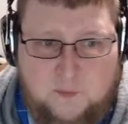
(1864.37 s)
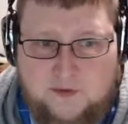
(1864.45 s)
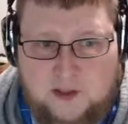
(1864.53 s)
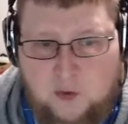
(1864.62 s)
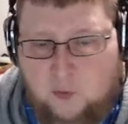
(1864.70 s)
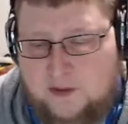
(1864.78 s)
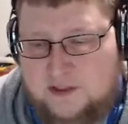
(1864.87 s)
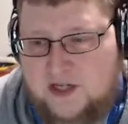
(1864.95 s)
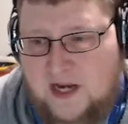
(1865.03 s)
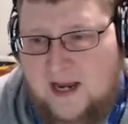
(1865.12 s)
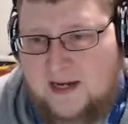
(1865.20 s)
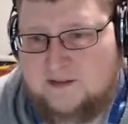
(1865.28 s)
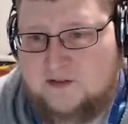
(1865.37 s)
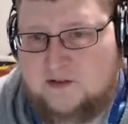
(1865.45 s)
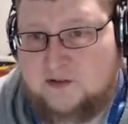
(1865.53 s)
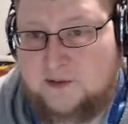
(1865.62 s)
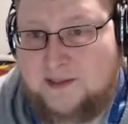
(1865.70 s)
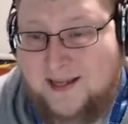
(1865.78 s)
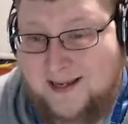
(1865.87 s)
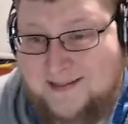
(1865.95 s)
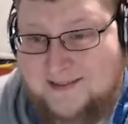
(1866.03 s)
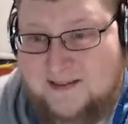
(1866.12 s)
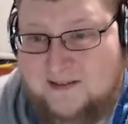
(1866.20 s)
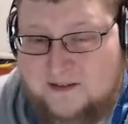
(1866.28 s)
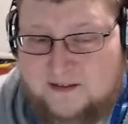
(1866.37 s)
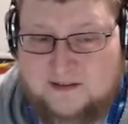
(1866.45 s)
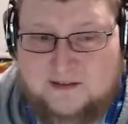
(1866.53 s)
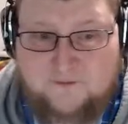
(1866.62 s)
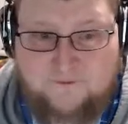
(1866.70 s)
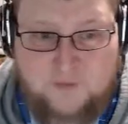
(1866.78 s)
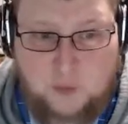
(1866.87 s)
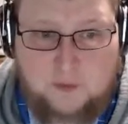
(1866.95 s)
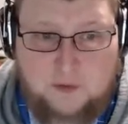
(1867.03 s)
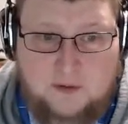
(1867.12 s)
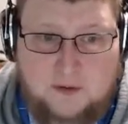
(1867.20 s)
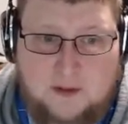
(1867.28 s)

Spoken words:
with the Coinage Act during 1864.